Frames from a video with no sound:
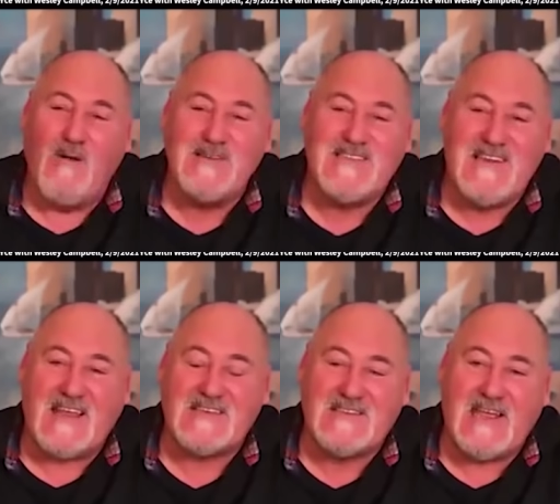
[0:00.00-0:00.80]
was the
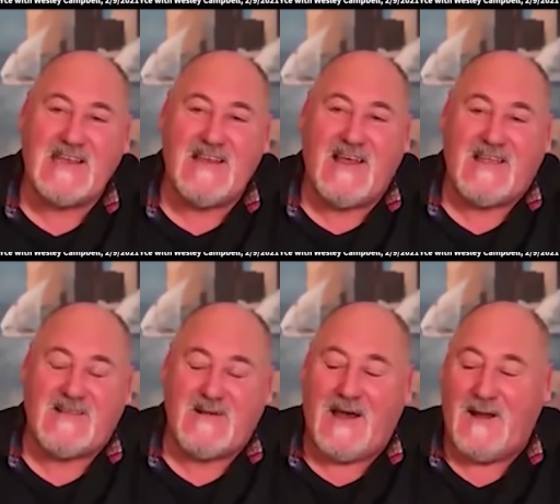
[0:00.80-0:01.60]
next date like?
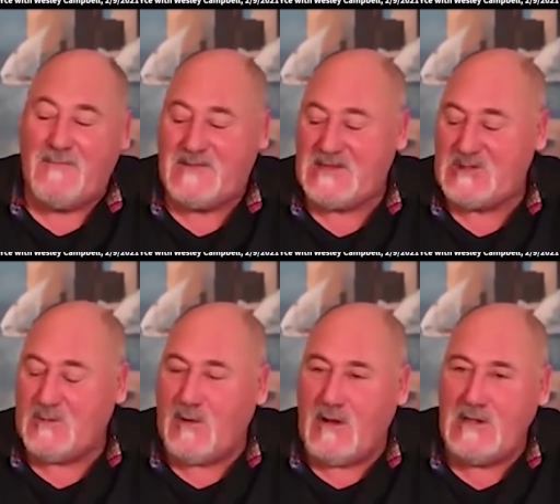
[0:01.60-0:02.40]
Um, did you
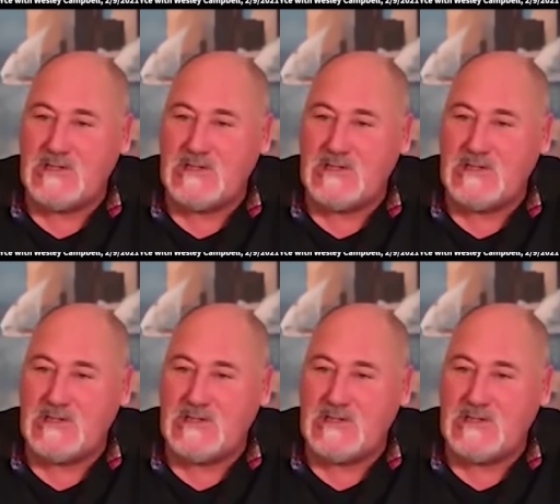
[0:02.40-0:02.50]
apologize? Uh, the